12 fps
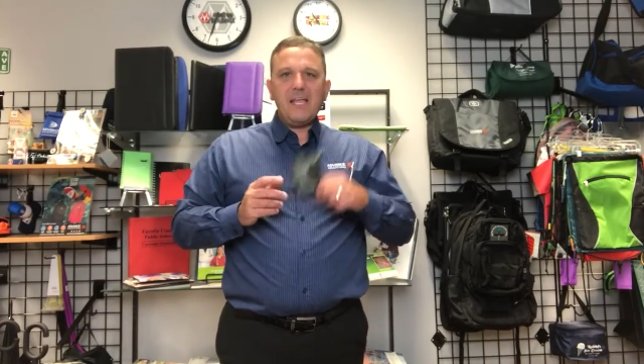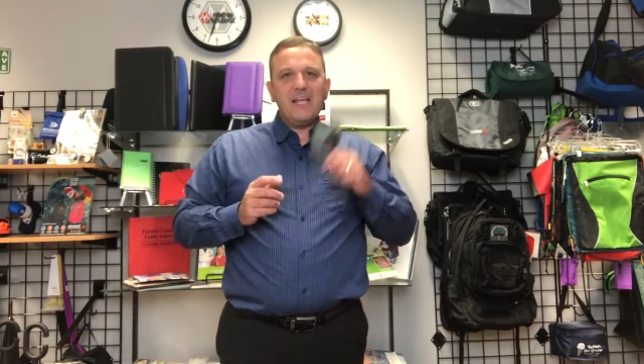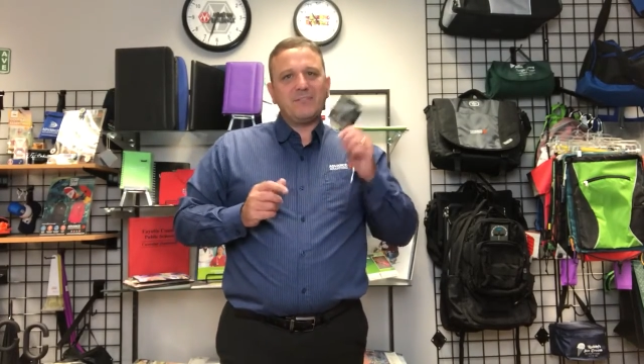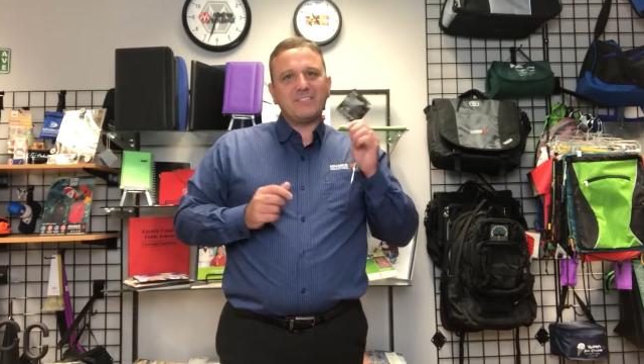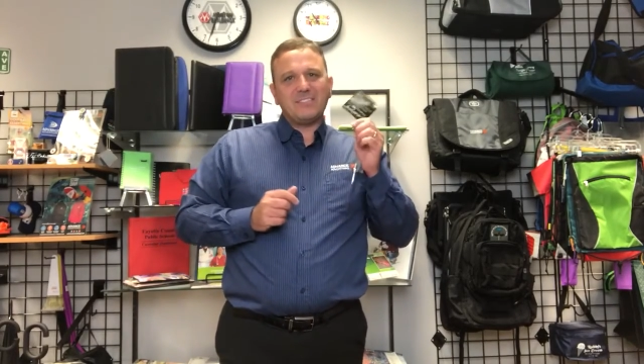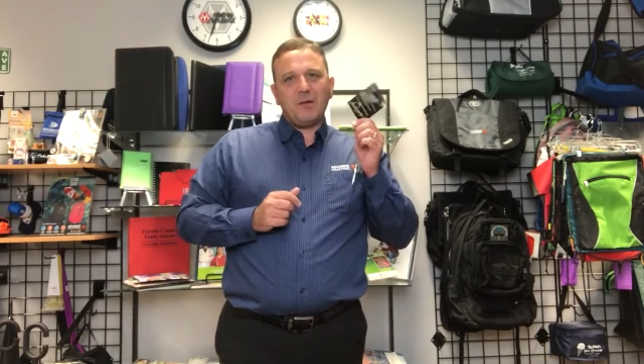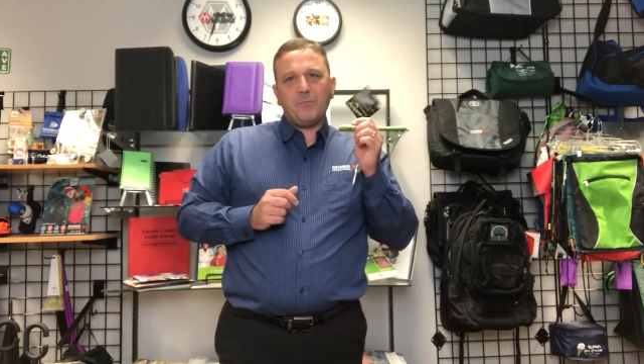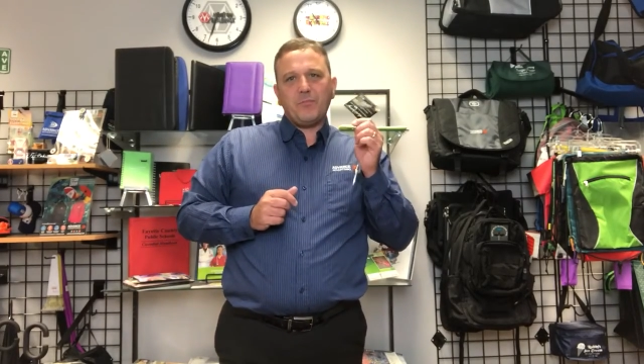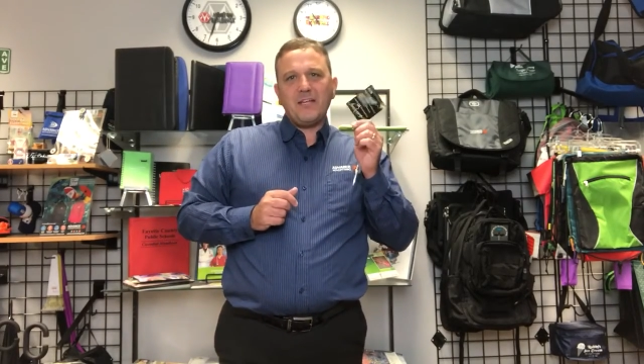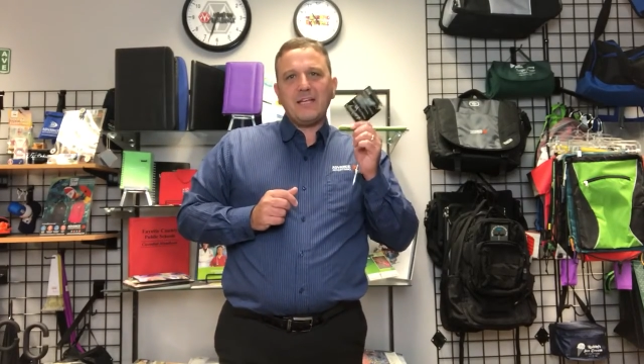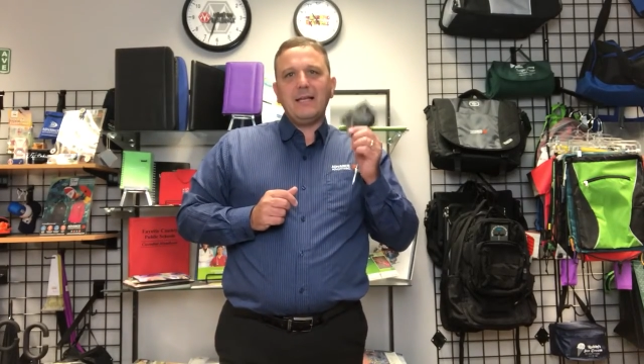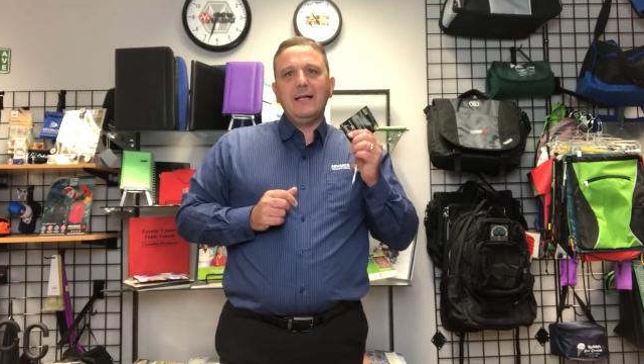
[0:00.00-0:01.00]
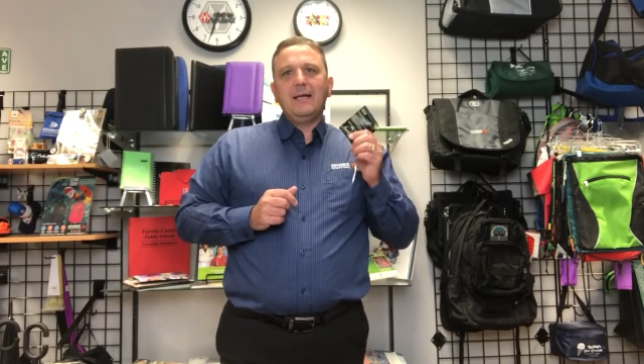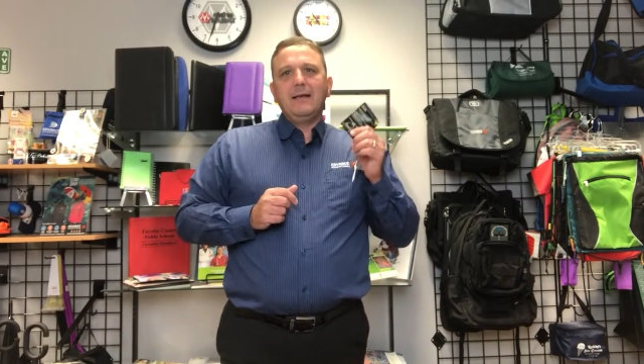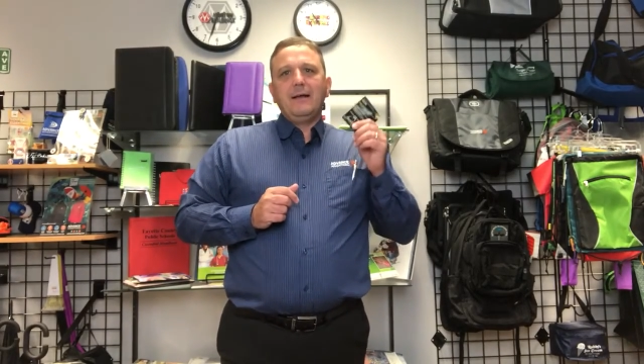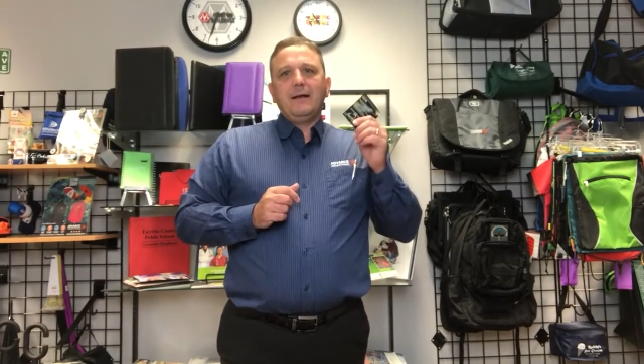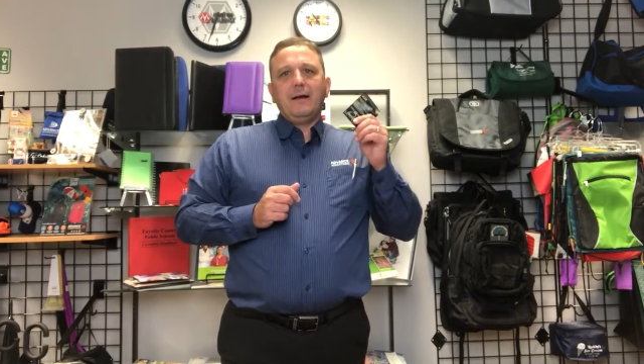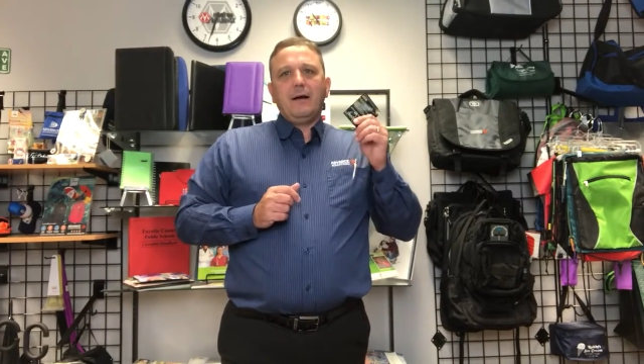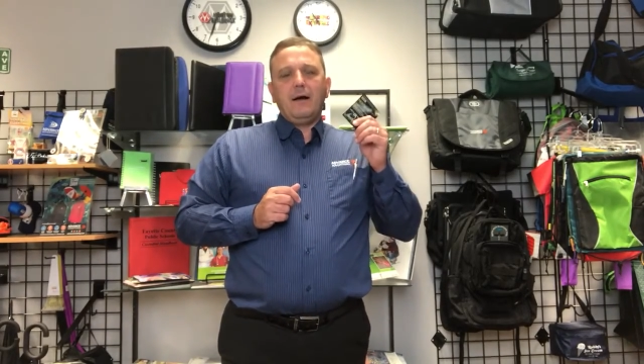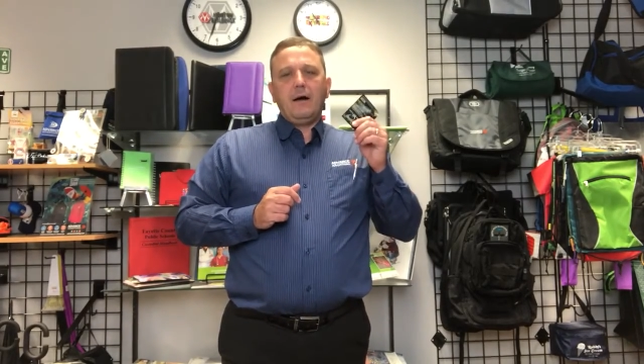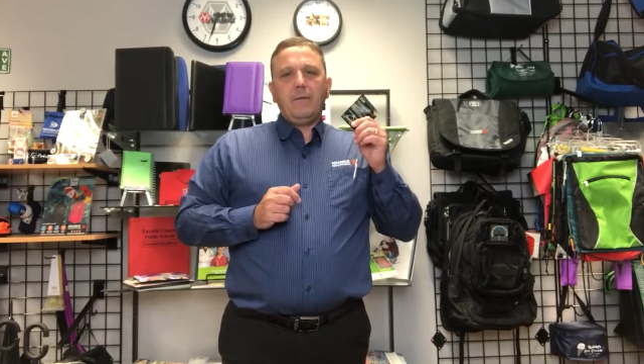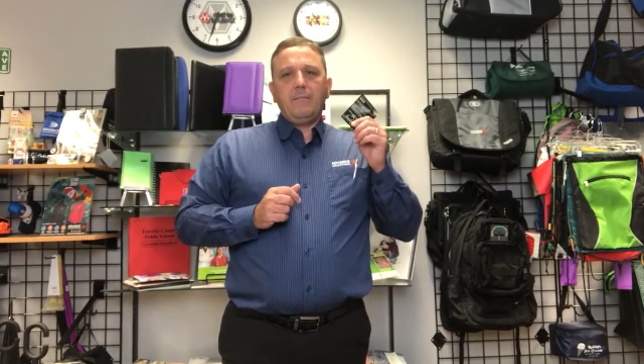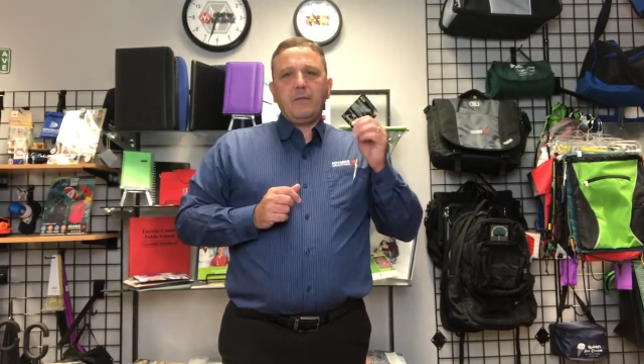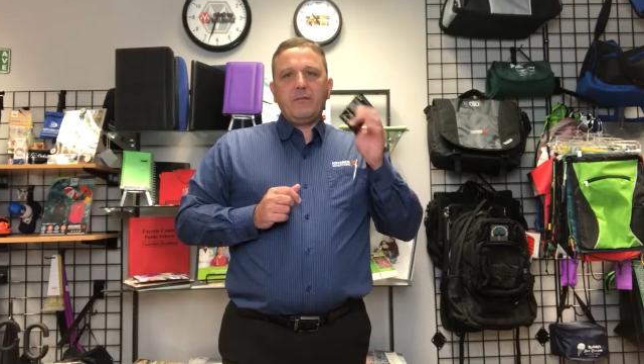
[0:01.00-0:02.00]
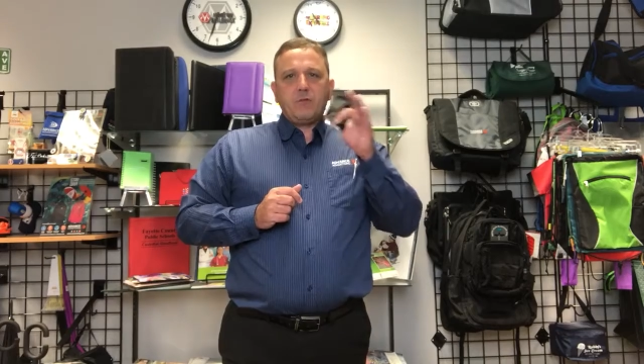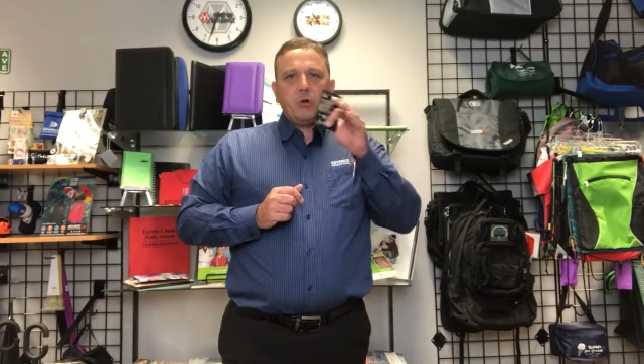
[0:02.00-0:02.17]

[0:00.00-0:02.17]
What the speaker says: if something, if